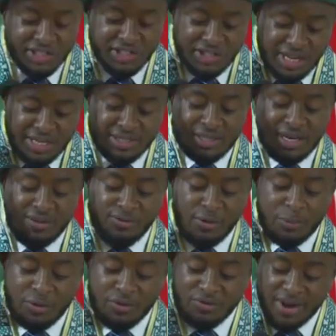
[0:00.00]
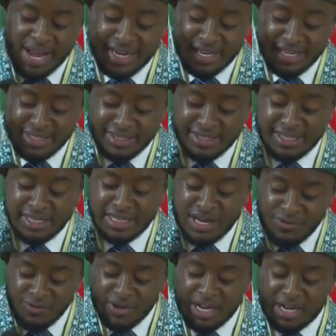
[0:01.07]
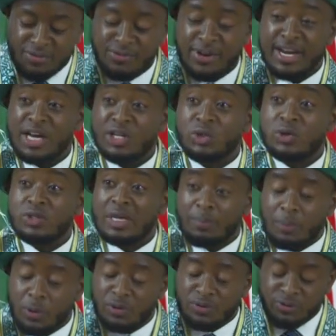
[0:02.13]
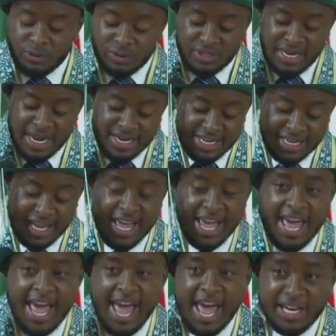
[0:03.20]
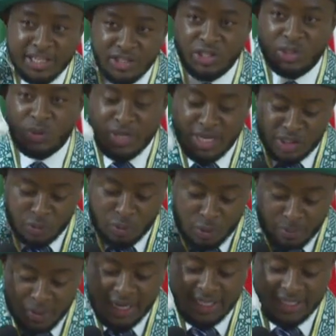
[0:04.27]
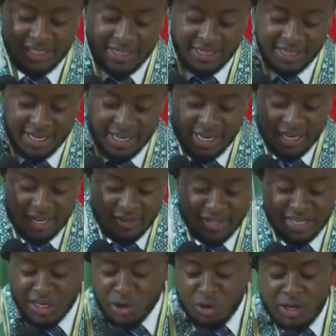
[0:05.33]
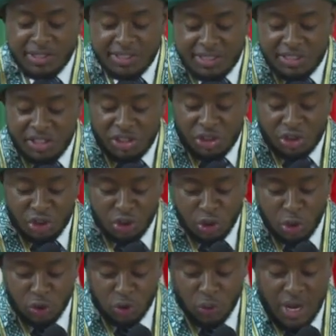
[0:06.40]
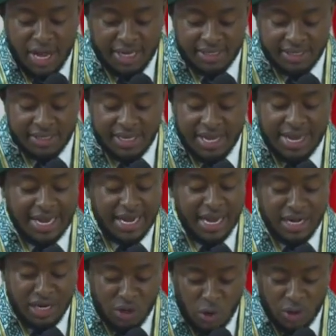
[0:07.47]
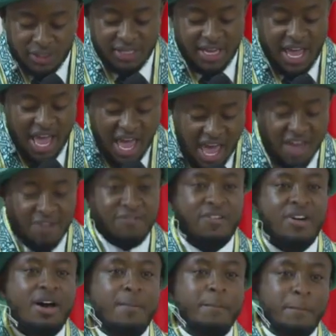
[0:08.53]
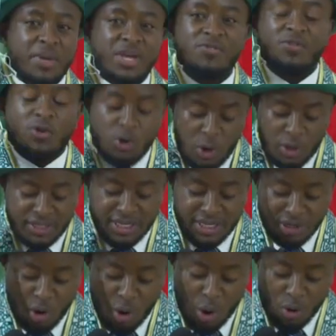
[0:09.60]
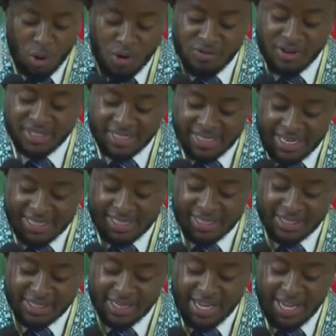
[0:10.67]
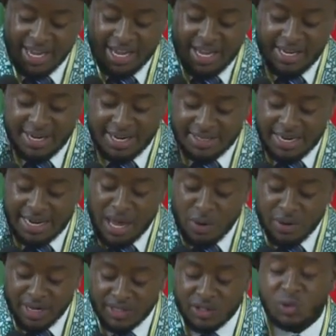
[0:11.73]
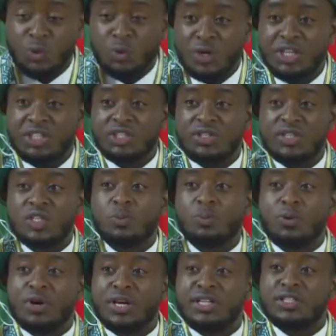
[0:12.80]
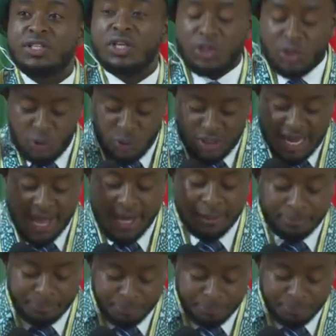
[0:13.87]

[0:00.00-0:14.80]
chancellor for providing significant financial support for study and student mobility. The generosity shown to us cannot ever be forgotten or overstated. It has allowed us to reach this point today.